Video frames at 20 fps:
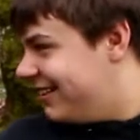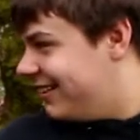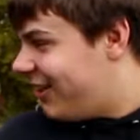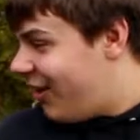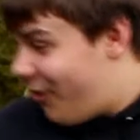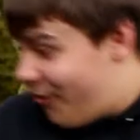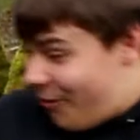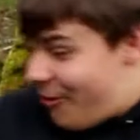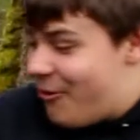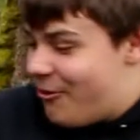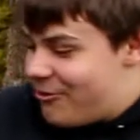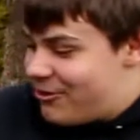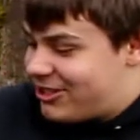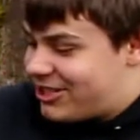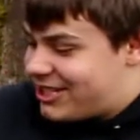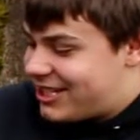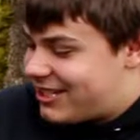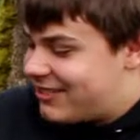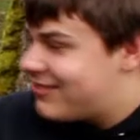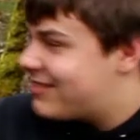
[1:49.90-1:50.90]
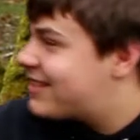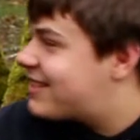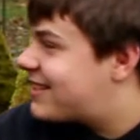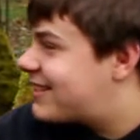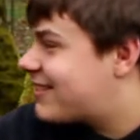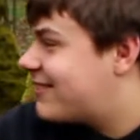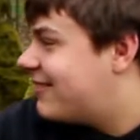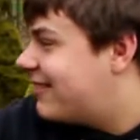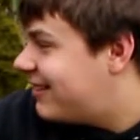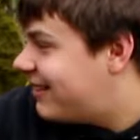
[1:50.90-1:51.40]
Oh, she was
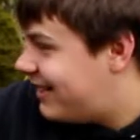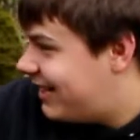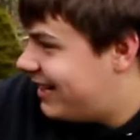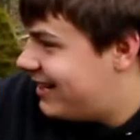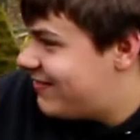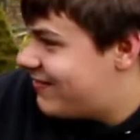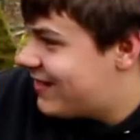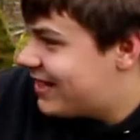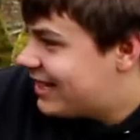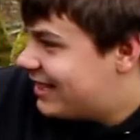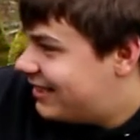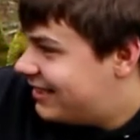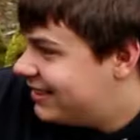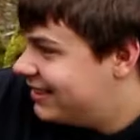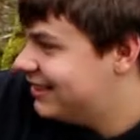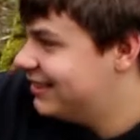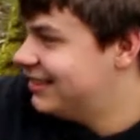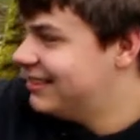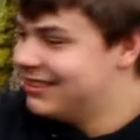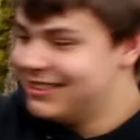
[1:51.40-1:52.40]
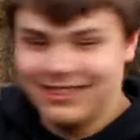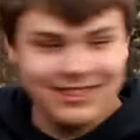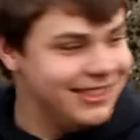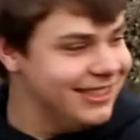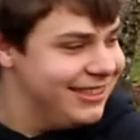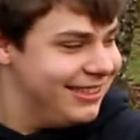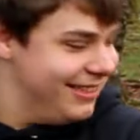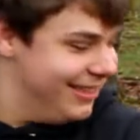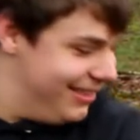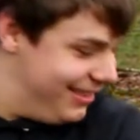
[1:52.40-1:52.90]
squirting at me.
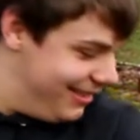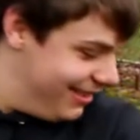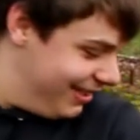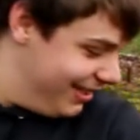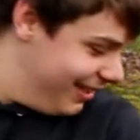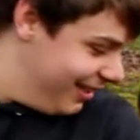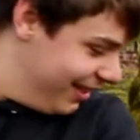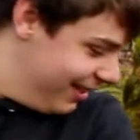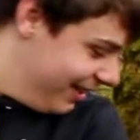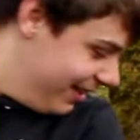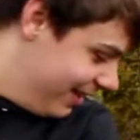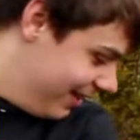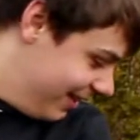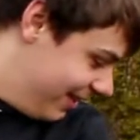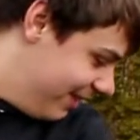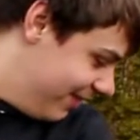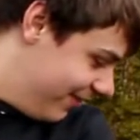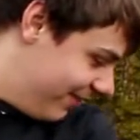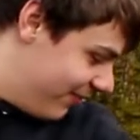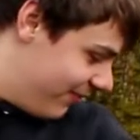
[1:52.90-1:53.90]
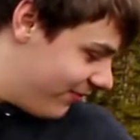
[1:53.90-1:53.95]
Oh, can you just pop the lid?